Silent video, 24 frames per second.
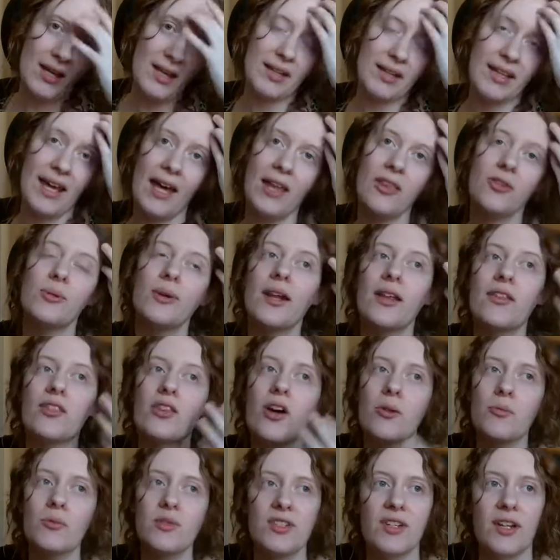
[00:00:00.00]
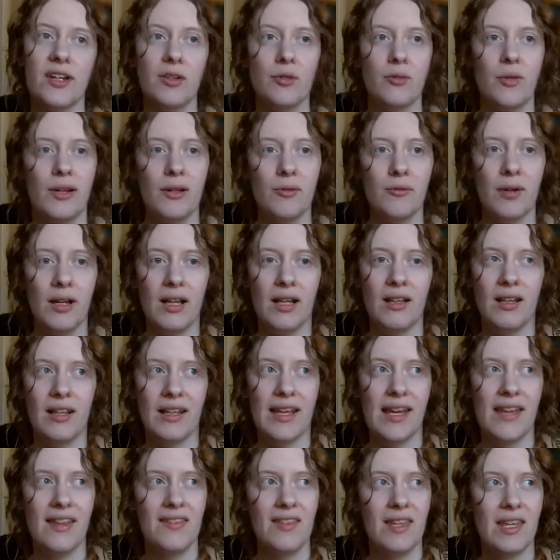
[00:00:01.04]
Catherine, I thought, was done quite well.
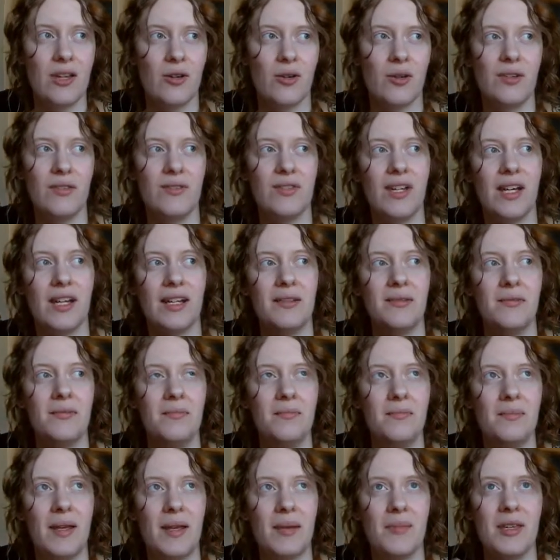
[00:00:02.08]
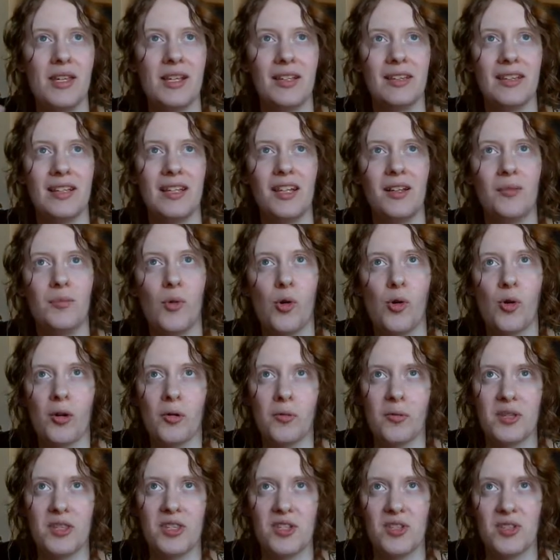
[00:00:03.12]
Again, they could have done maybe a little more
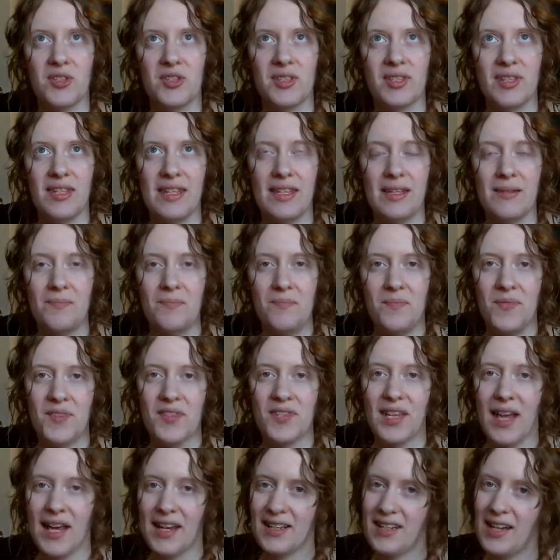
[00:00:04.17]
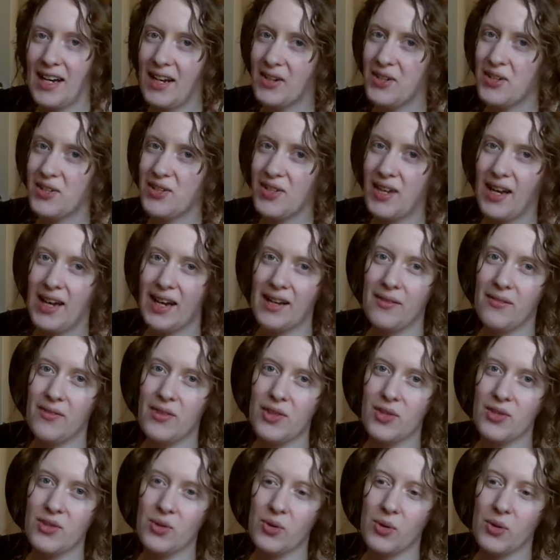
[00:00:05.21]
with just the satire side of
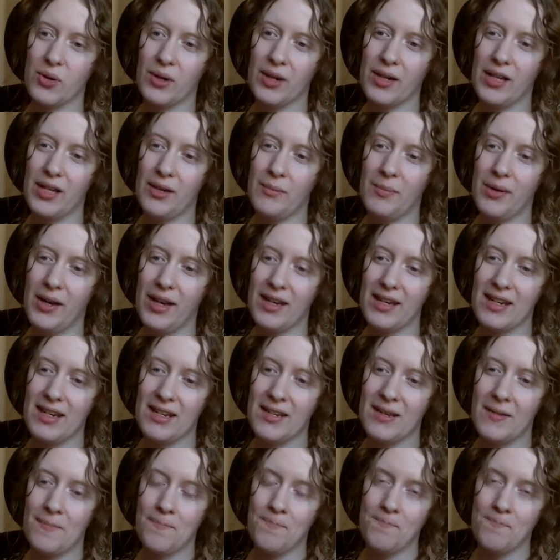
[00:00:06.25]
the story, but